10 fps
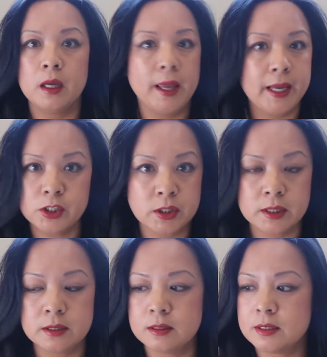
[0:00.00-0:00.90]

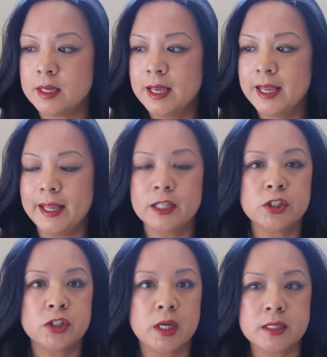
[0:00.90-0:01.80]
Asians.
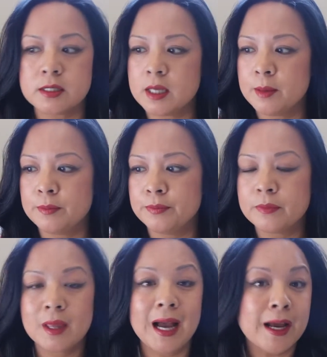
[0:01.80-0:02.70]
It's just, I
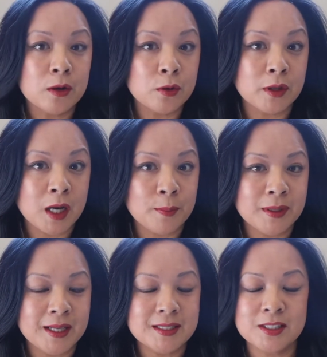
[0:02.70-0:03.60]
don't know, the
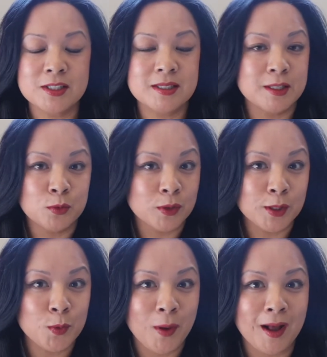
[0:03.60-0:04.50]
company just did
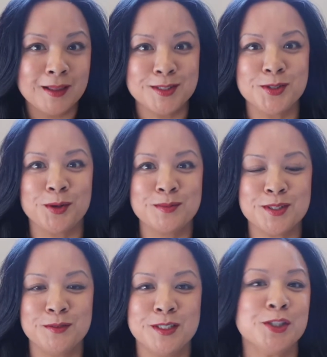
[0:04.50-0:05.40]
really well in
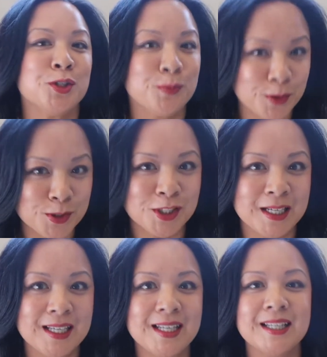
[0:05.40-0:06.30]
terms of
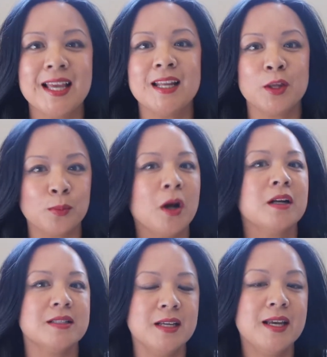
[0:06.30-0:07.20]
distribution and getting their
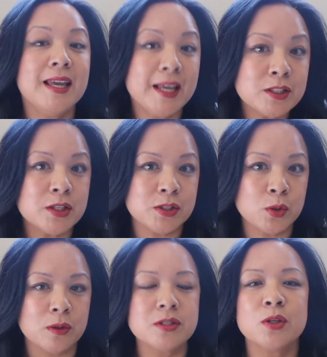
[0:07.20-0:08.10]
product into
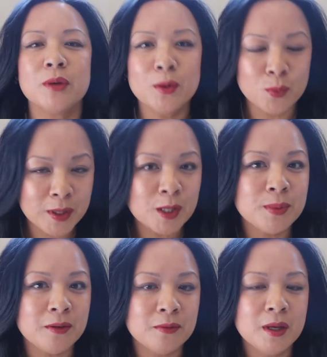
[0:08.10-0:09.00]
stores. So it will
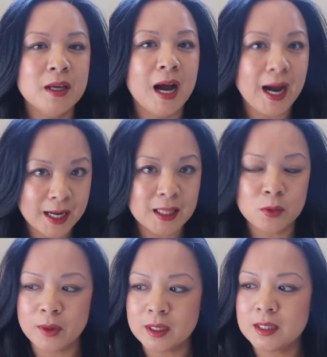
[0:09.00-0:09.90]
be highly
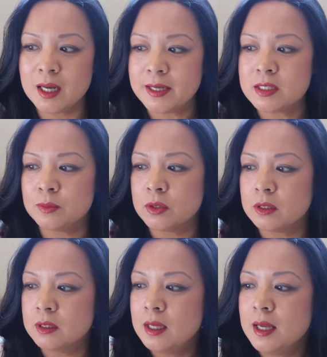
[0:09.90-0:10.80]

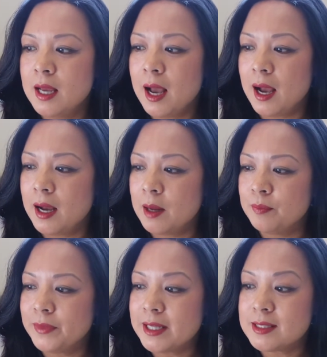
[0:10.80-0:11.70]
recognizable.
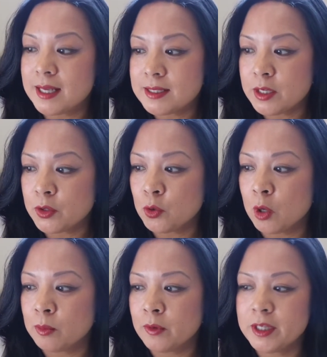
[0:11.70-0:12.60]
It says here the
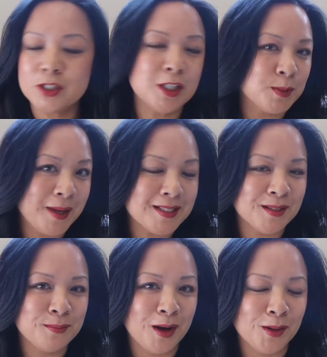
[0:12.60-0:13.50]
corporation is based
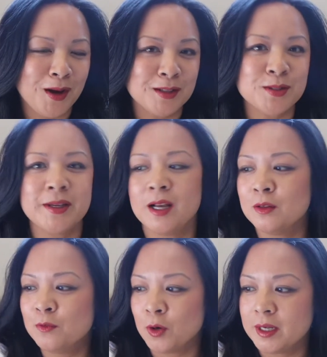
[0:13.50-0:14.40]
in Palo Alto,
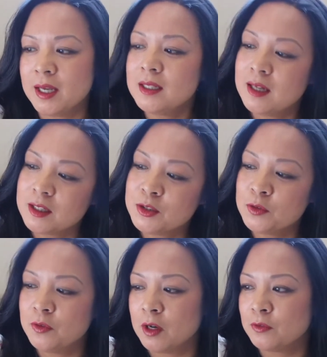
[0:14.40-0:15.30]
California, not
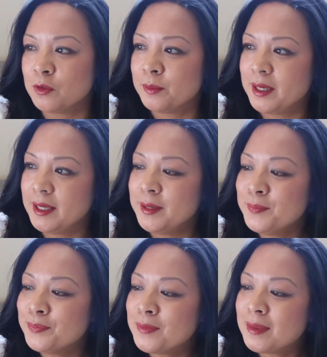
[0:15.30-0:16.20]
too far from me.
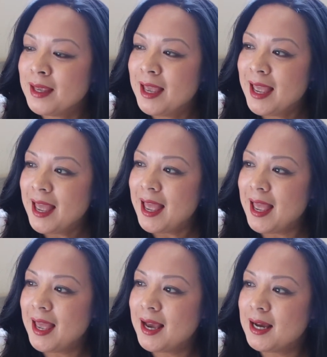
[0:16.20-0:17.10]

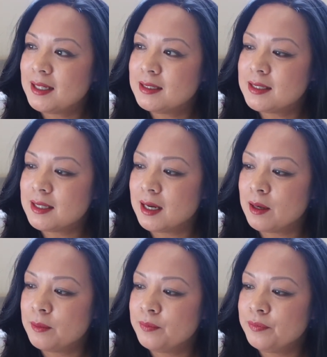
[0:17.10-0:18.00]
And
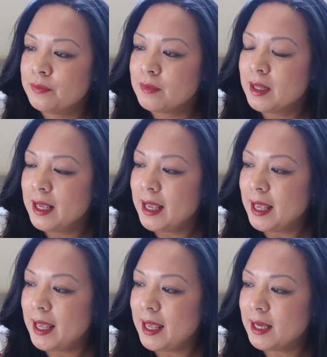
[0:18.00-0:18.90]

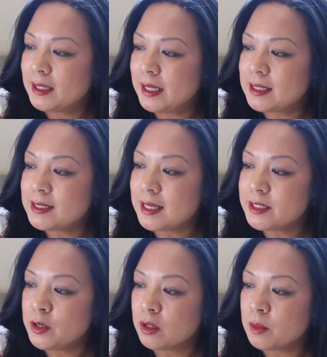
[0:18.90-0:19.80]
it
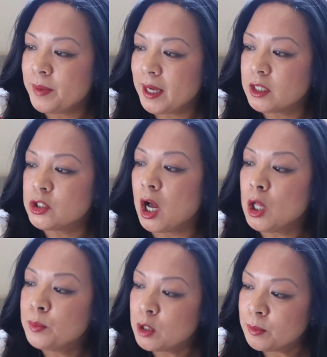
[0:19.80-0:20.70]
says here on the package,
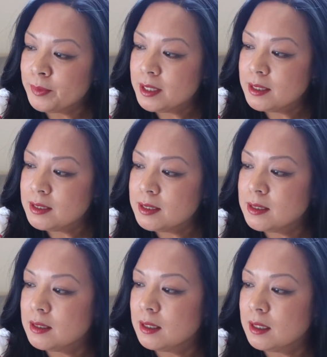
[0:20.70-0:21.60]

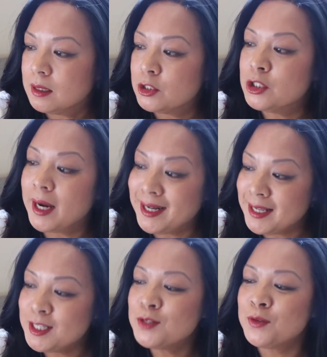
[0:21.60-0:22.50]
all-purpose
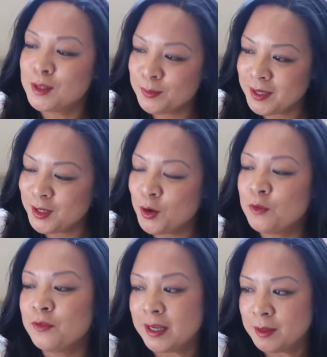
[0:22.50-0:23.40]
Chinese,
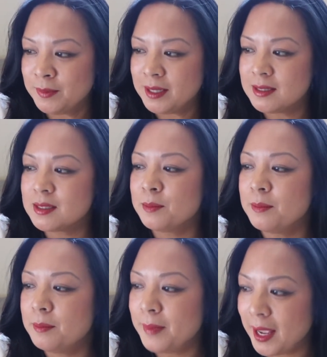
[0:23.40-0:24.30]
Filipino, Vietnamese,
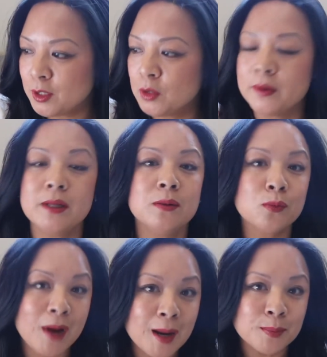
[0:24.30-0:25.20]
and
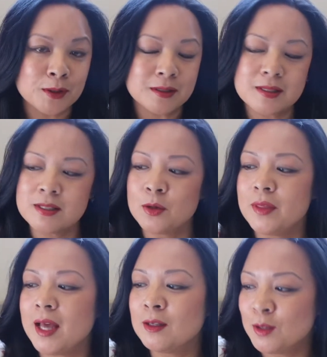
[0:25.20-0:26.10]
Mandarin wrappers. So
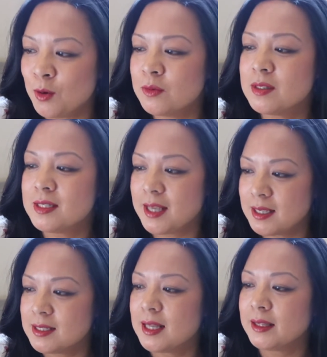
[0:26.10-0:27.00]
that alone
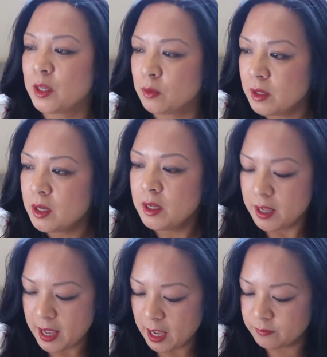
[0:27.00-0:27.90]
says that they
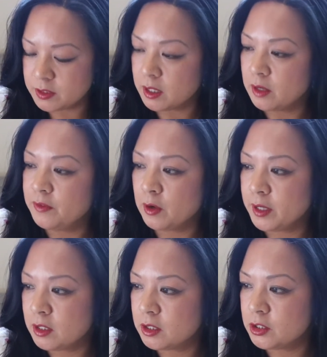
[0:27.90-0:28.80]
have done a
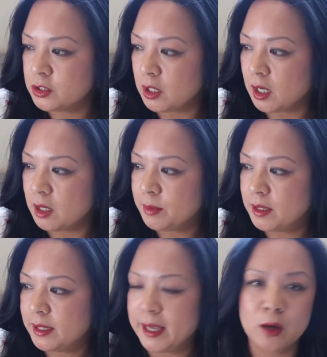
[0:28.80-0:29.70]
very good job
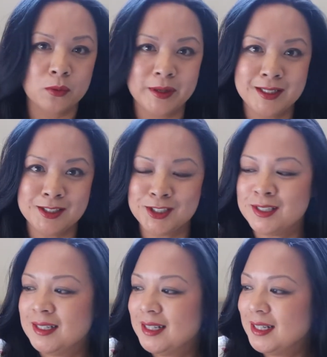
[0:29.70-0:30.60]
in the
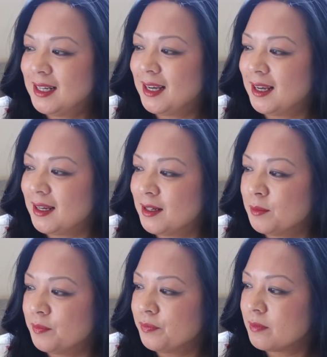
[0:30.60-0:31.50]
outreach
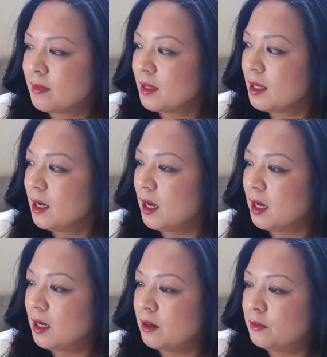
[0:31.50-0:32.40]

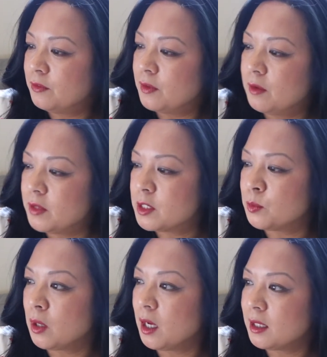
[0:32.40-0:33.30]
of this
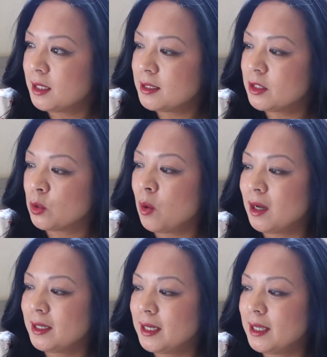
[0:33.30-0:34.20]
product. The
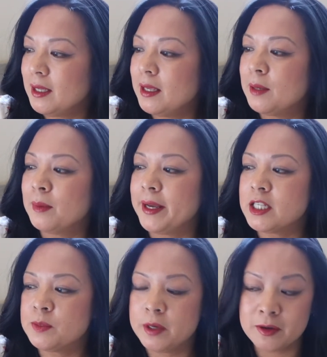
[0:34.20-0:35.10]
quantity, in my
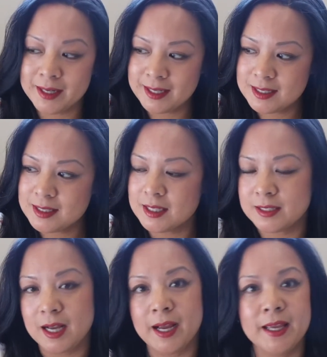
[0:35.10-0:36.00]
experience,
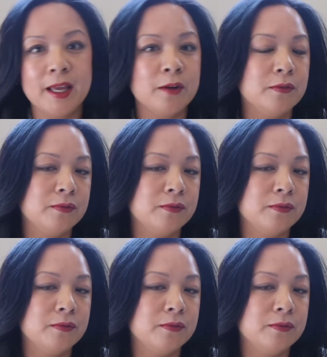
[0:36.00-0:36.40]
because I have